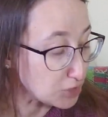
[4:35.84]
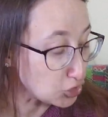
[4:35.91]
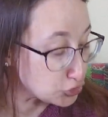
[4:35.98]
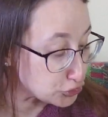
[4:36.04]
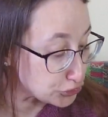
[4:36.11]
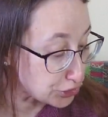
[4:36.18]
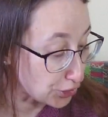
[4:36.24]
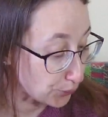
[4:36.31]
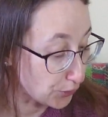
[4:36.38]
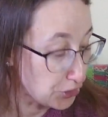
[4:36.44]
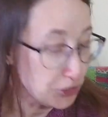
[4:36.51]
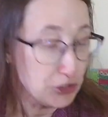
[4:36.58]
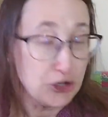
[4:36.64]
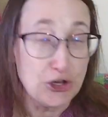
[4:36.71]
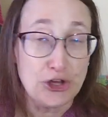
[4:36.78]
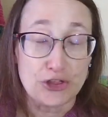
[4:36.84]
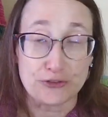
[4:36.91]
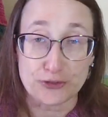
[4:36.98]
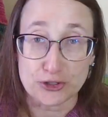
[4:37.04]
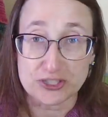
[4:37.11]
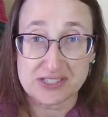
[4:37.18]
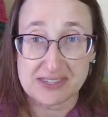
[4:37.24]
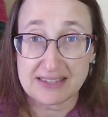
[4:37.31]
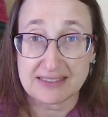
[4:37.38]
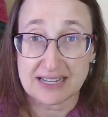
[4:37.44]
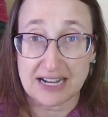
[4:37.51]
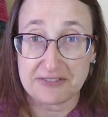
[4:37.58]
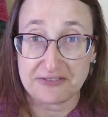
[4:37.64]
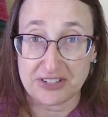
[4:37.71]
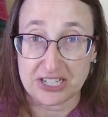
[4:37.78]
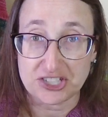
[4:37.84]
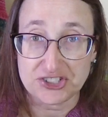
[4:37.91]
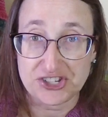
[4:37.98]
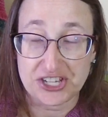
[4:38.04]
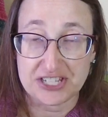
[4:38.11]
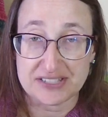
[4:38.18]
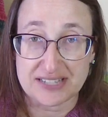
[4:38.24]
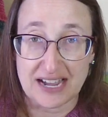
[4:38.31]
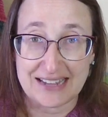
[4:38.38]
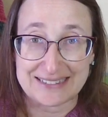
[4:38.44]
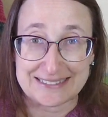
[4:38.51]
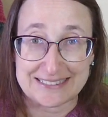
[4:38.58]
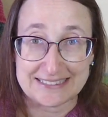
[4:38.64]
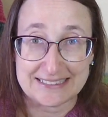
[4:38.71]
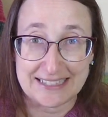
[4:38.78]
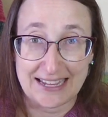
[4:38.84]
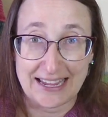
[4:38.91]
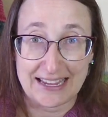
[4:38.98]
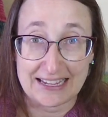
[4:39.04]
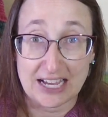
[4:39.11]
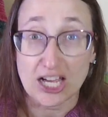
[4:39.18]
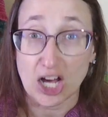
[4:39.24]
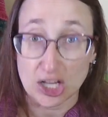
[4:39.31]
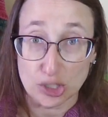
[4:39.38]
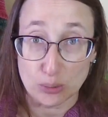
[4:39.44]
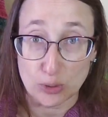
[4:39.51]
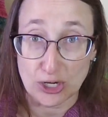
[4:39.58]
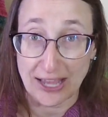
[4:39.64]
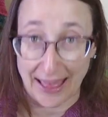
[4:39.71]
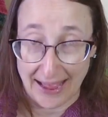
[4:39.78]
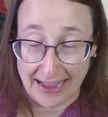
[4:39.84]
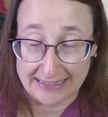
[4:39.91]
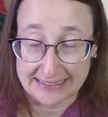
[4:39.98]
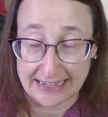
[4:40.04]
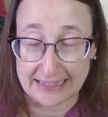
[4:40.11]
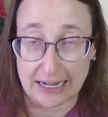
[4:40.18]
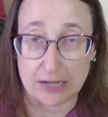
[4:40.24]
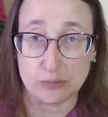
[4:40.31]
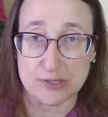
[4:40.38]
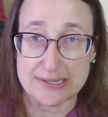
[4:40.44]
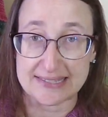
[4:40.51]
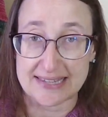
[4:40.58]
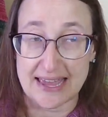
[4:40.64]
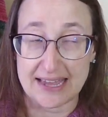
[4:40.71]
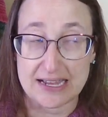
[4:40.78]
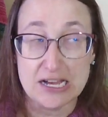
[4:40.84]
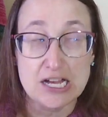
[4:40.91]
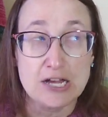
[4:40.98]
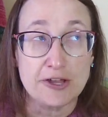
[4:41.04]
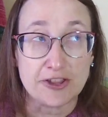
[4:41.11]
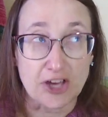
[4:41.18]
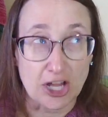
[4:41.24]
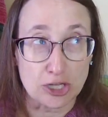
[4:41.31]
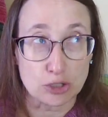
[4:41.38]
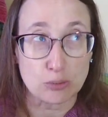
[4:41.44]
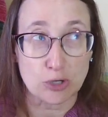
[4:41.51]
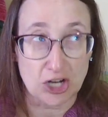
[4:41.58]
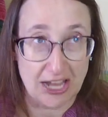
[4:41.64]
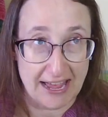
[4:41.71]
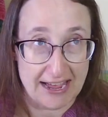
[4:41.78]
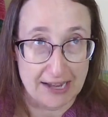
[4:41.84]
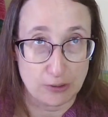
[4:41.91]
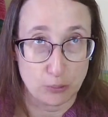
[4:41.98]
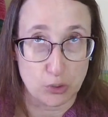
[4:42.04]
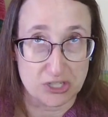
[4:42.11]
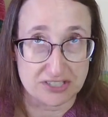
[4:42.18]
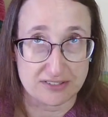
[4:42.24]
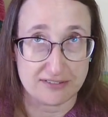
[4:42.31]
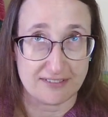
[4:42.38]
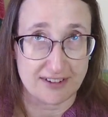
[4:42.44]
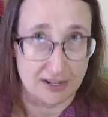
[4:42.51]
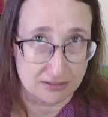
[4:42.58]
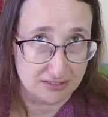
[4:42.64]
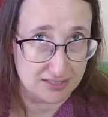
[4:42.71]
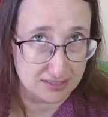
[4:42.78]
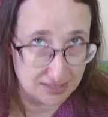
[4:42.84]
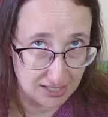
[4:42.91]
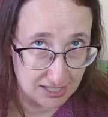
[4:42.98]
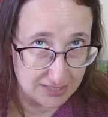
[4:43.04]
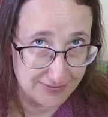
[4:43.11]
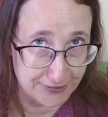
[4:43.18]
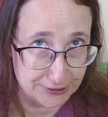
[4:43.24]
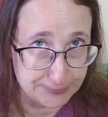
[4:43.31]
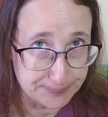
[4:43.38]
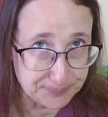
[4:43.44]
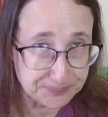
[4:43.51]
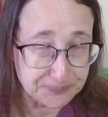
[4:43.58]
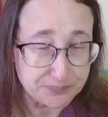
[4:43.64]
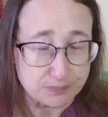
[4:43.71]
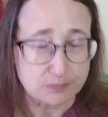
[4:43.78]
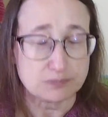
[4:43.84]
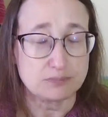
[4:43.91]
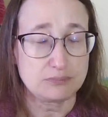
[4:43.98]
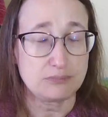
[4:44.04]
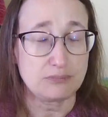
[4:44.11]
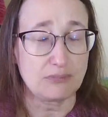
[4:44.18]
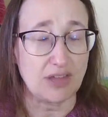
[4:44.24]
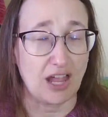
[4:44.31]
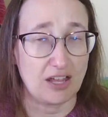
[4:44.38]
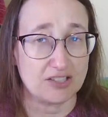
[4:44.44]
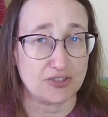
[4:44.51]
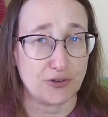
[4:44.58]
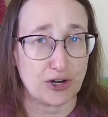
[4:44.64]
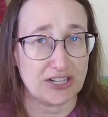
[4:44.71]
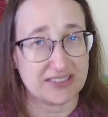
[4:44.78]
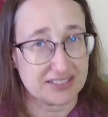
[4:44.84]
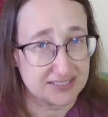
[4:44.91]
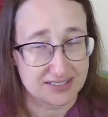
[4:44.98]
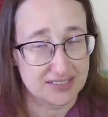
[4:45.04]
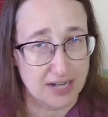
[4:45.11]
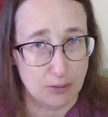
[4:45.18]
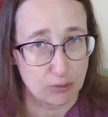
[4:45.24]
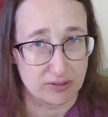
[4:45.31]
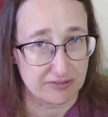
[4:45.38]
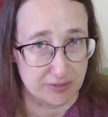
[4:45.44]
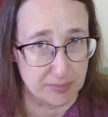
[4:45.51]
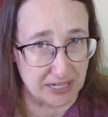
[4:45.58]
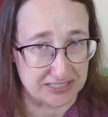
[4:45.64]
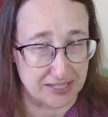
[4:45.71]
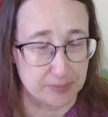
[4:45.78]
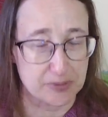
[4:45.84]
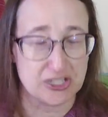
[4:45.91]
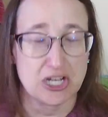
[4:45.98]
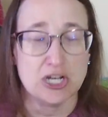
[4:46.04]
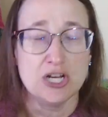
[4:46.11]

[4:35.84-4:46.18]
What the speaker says: So the first thing that I finished is I did a colorwork hat, and I will say the colorwork hat was not successful as far, this is not one of the mess ups.